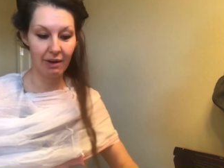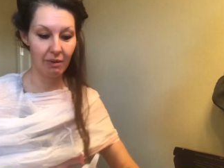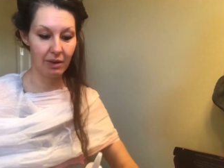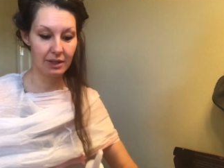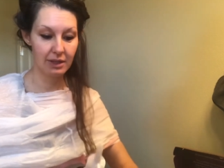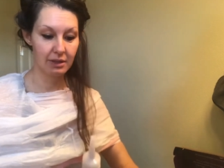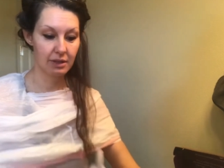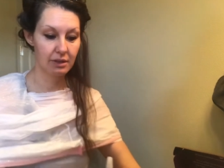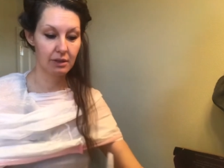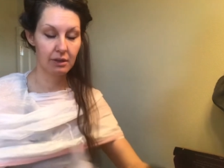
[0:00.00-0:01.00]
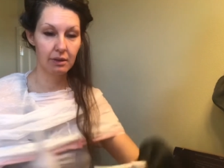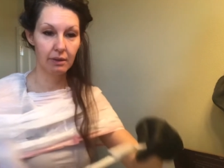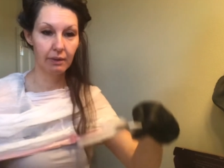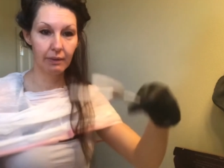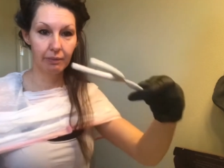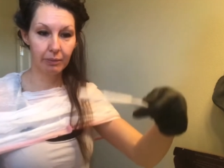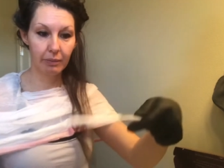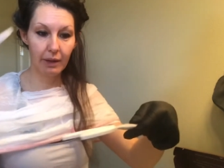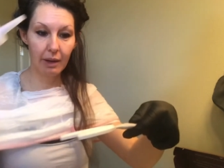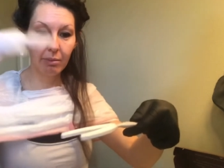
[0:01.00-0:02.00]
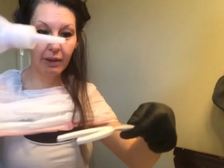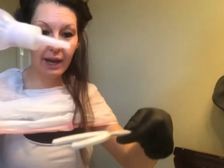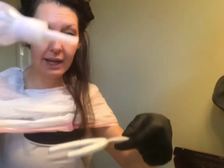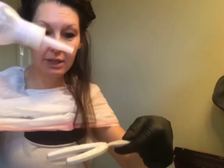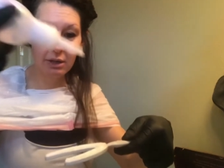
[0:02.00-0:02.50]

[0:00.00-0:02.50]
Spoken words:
it wants you to apply it to your